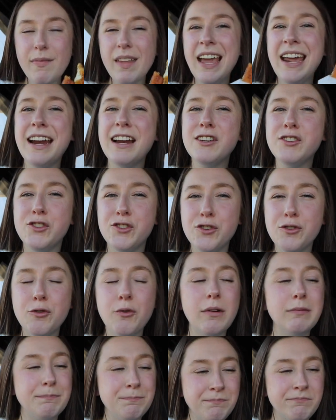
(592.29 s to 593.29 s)
And
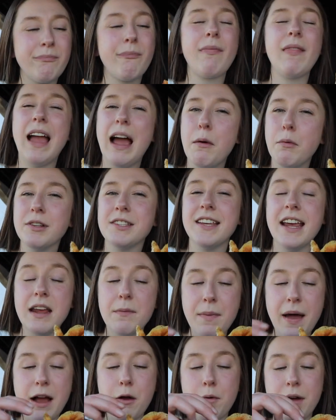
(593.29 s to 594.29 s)
I will
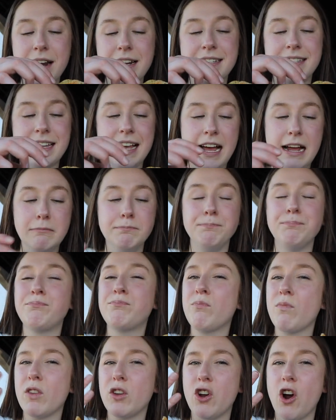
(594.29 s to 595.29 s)
take back what I said.
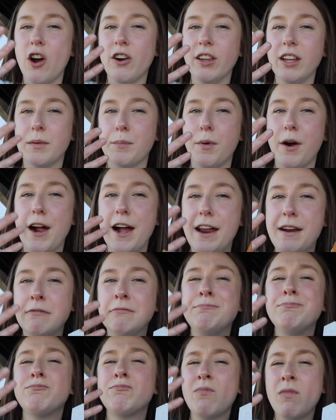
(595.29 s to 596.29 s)
Garlic bread,
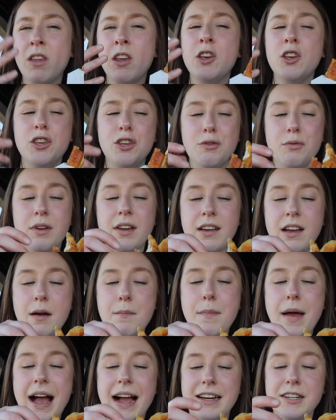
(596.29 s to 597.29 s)
you can
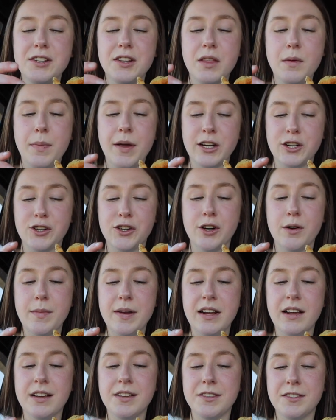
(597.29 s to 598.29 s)
come back into the picture
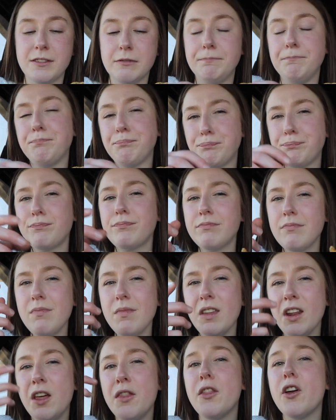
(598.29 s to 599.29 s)
because
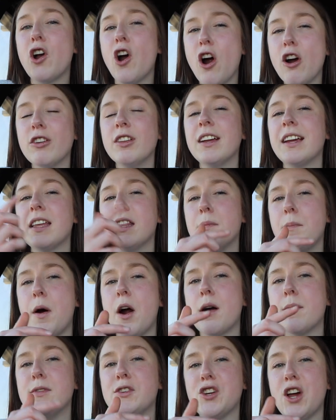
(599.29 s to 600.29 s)
the garlic and the
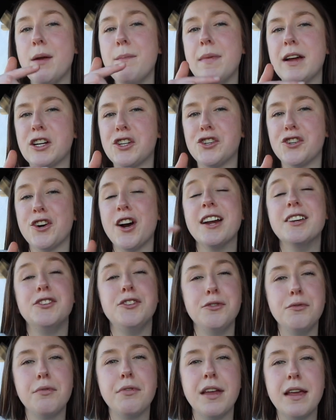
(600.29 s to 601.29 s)
Parmesan mixture, I
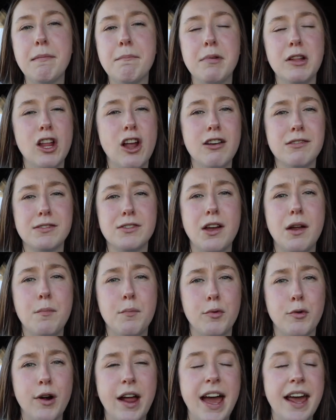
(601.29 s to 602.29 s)
do think, belongs
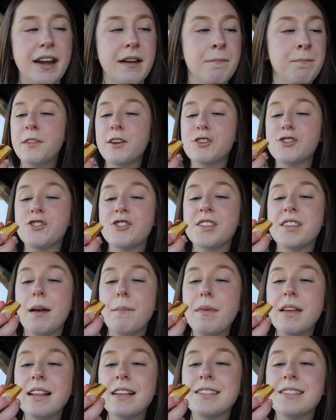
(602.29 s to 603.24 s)
on bread. There's just something